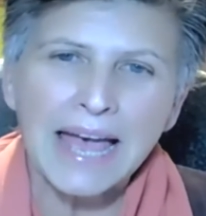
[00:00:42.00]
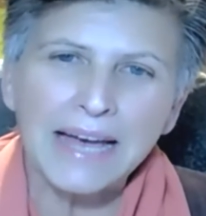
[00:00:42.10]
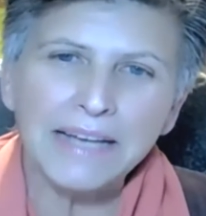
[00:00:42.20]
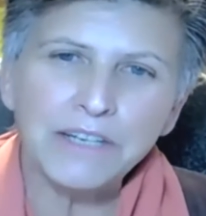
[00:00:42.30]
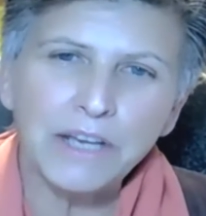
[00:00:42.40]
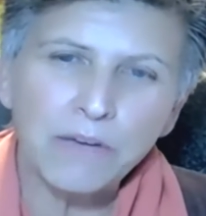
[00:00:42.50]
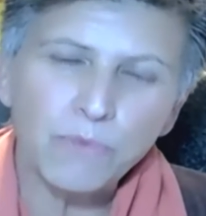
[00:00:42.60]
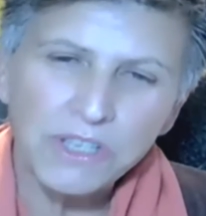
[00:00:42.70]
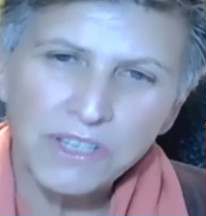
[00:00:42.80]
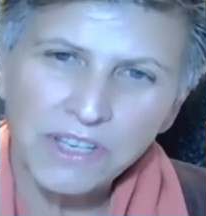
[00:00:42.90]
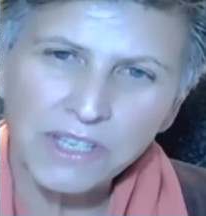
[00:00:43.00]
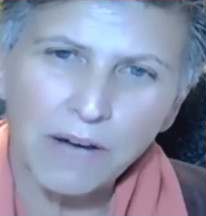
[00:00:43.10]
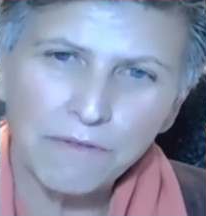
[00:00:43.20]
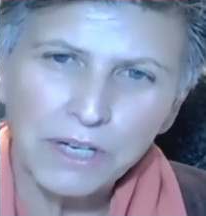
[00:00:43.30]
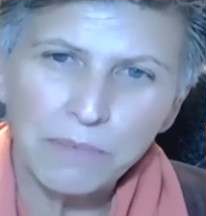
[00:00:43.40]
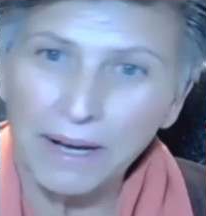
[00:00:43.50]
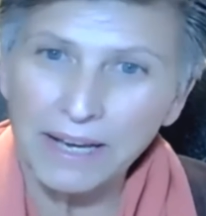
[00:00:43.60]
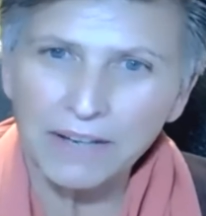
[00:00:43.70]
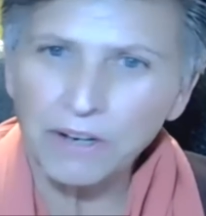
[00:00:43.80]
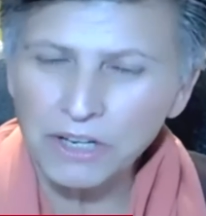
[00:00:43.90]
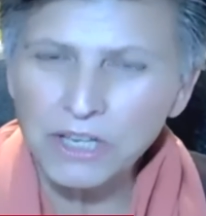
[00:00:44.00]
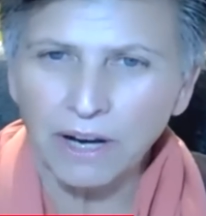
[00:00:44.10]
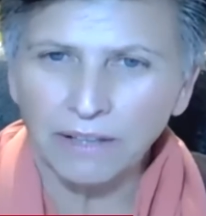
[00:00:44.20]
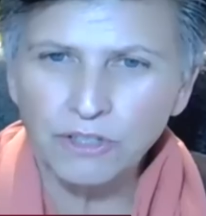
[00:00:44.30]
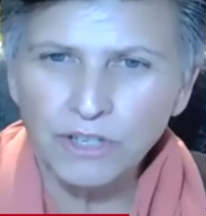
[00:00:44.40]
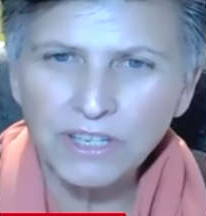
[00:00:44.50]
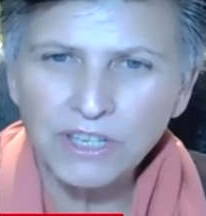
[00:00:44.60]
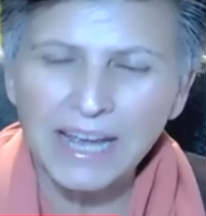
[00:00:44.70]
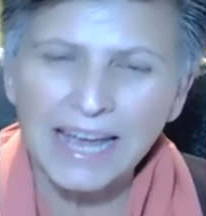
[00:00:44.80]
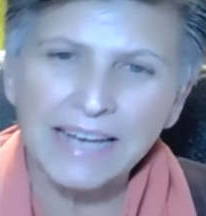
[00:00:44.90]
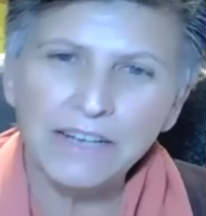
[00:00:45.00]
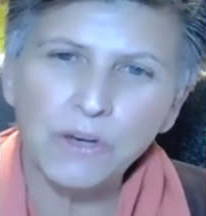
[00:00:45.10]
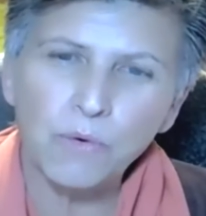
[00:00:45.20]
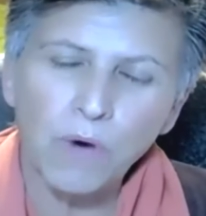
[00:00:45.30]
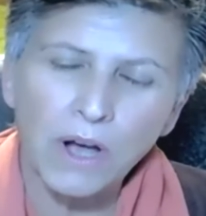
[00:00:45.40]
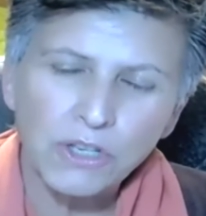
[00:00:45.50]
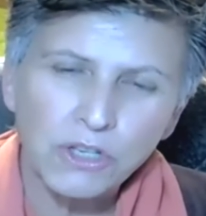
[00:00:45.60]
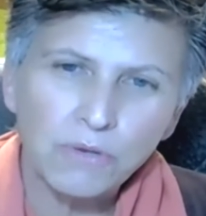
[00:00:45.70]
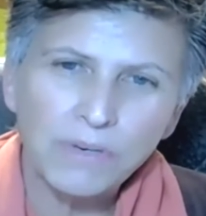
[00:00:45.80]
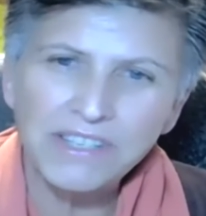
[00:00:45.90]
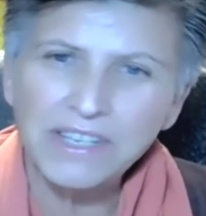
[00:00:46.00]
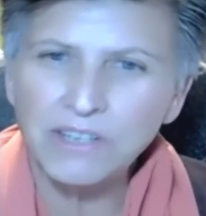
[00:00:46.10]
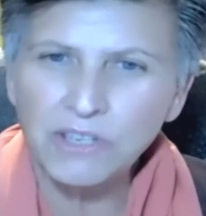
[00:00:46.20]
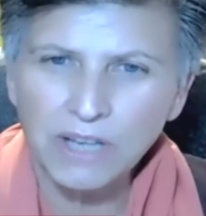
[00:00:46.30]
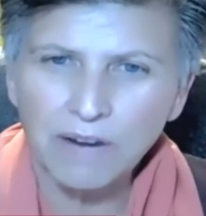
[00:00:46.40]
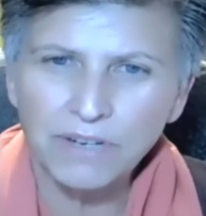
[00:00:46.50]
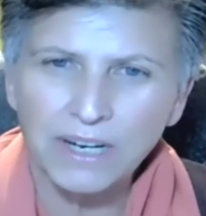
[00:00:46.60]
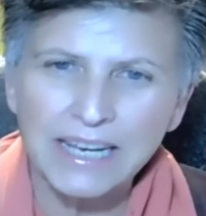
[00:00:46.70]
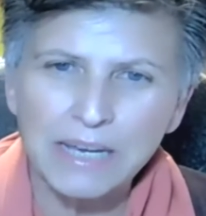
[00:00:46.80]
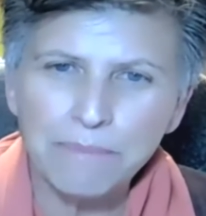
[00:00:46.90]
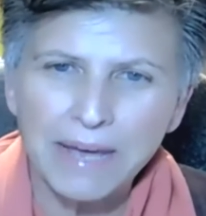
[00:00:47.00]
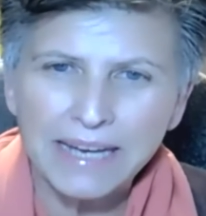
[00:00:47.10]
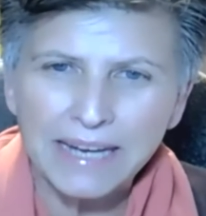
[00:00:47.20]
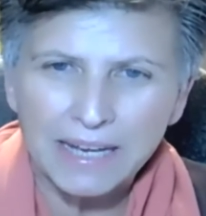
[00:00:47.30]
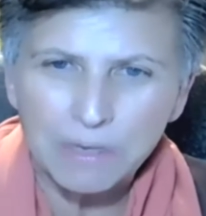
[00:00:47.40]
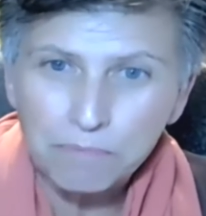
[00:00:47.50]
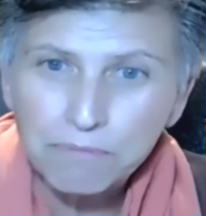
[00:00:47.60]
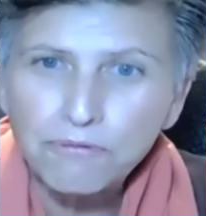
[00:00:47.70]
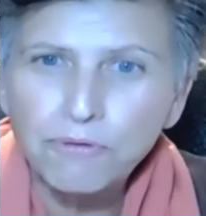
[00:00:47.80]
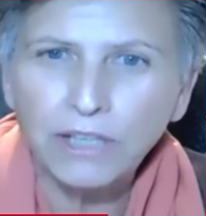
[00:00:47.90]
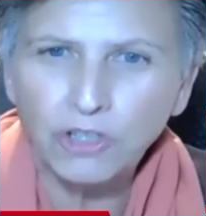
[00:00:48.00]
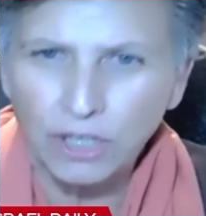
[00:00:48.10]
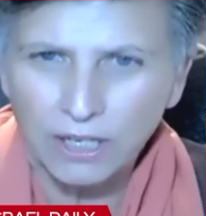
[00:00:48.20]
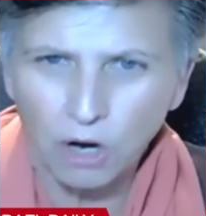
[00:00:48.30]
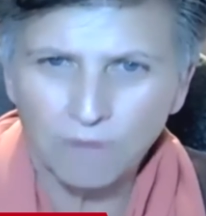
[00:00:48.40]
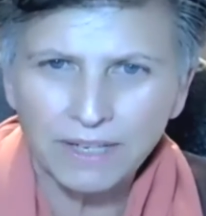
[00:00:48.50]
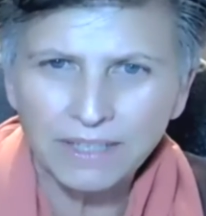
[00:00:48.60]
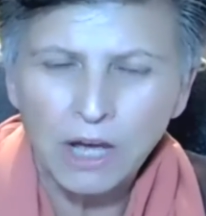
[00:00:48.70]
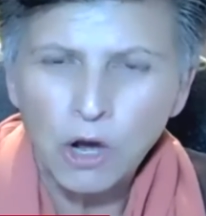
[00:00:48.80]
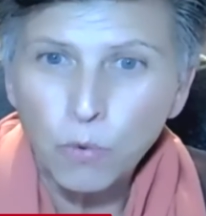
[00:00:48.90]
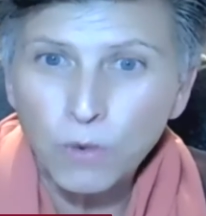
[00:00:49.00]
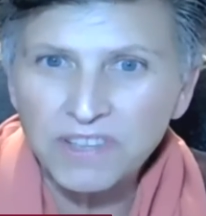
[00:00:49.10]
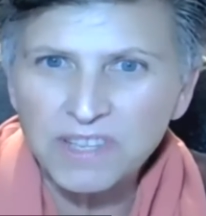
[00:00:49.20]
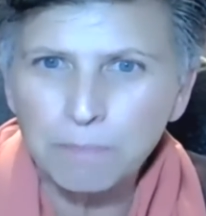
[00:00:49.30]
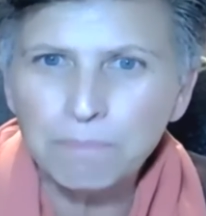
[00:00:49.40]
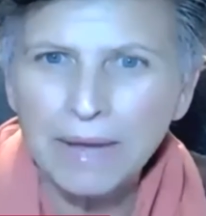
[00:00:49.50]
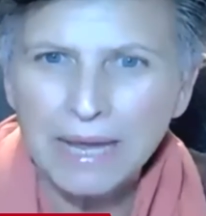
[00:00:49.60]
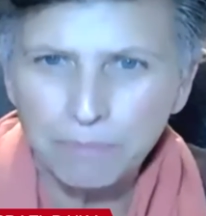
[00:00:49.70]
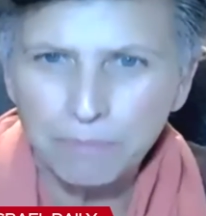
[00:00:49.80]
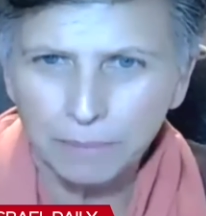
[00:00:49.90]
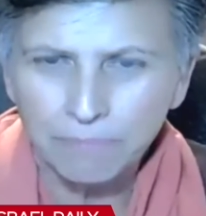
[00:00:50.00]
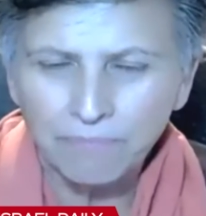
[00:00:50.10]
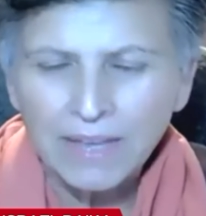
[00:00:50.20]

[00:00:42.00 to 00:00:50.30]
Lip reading: and it was discovered by an archaeologist. And as soon as he discovered it, he made an impression of it with some paper.